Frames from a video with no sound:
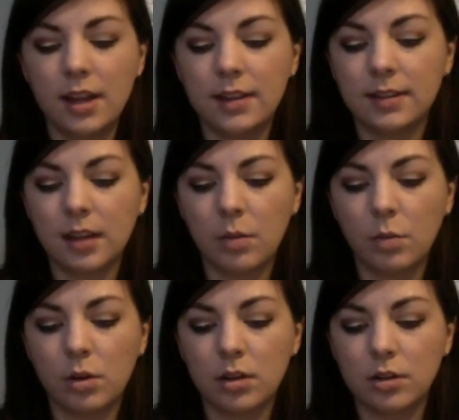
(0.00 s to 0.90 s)
It's
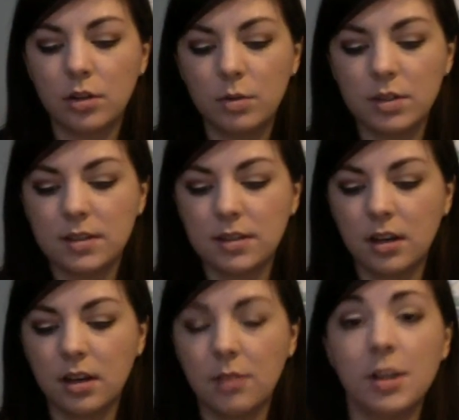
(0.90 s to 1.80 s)
one of their newest
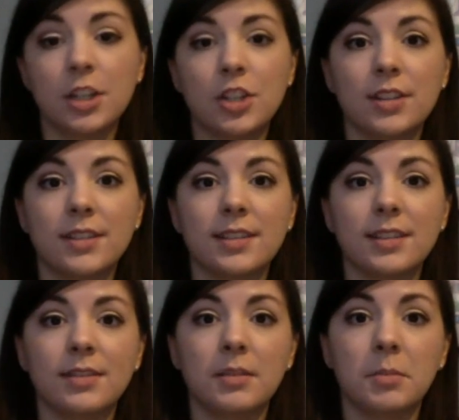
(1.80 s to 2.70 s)
additions to
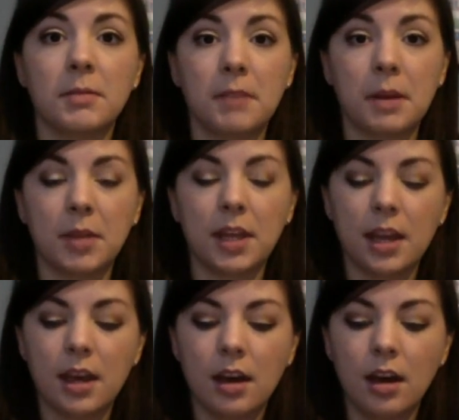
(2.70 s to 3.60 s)
the FitBit family.